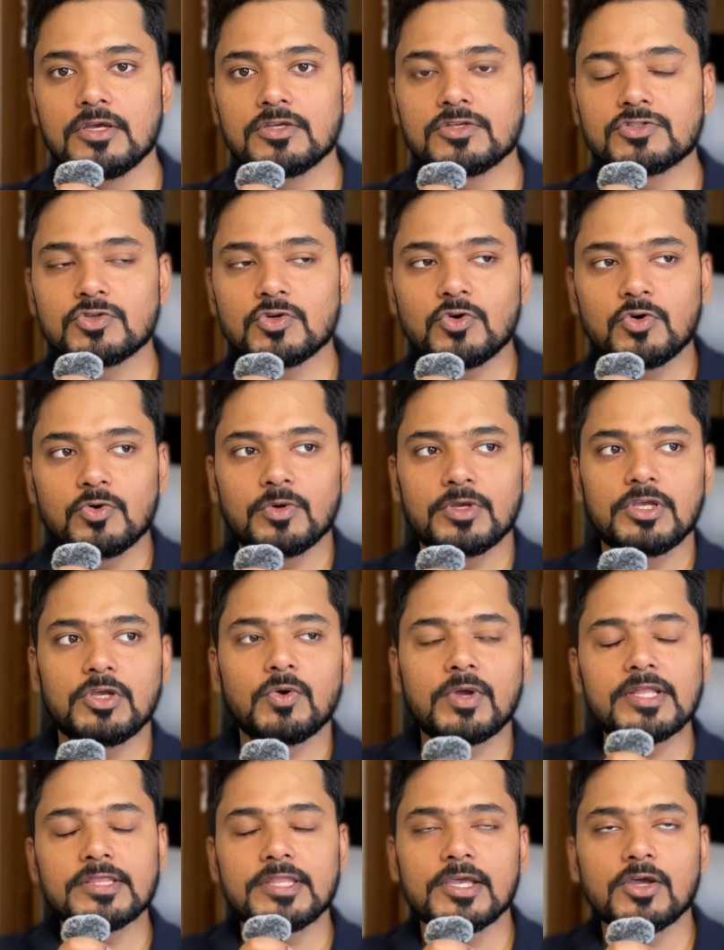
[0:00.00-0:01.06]
So you
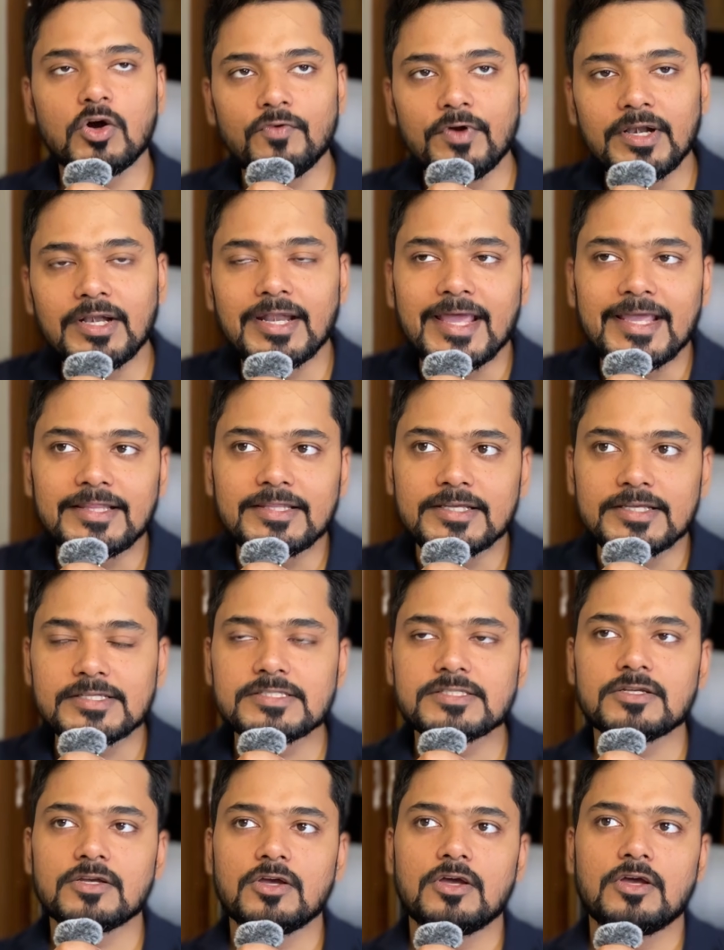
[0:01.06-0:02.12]
can think of it like
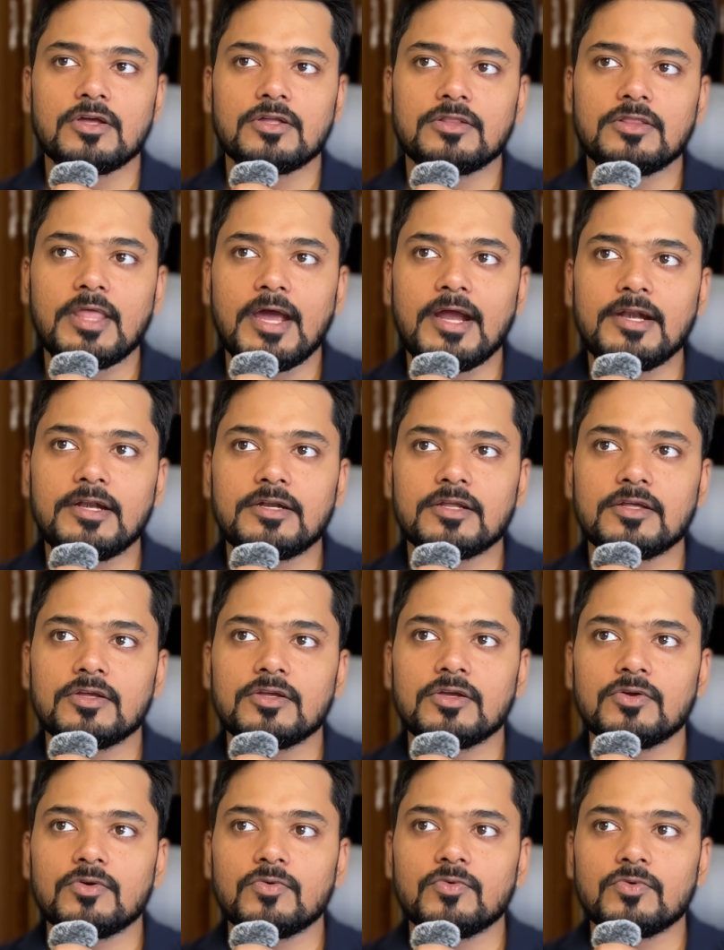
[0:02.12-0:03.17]
this, that
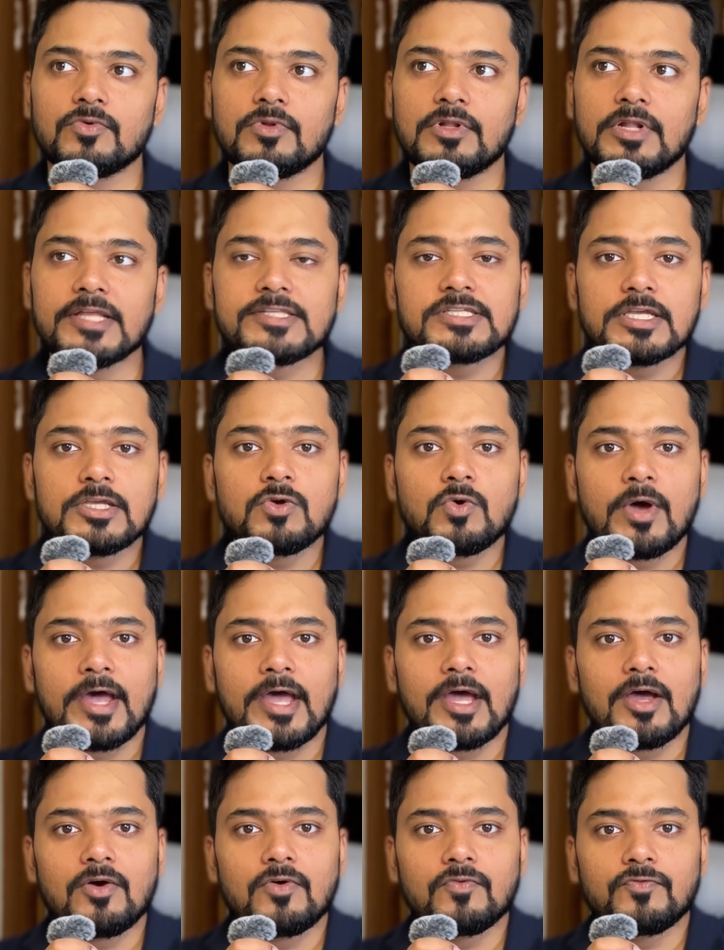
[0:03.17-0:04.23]
let's say you
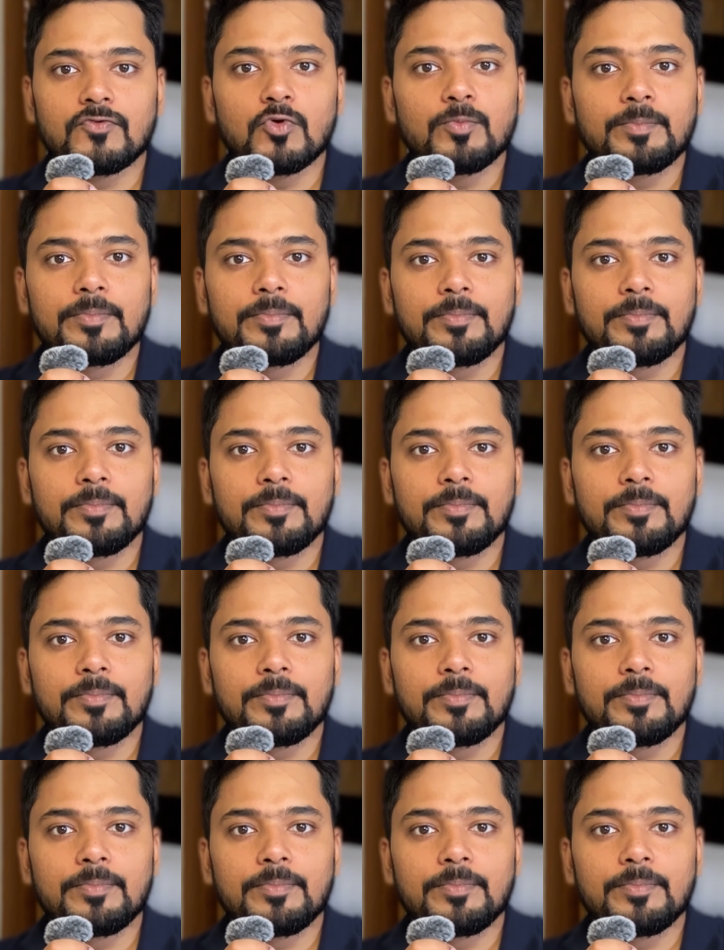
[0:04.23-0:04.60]
have to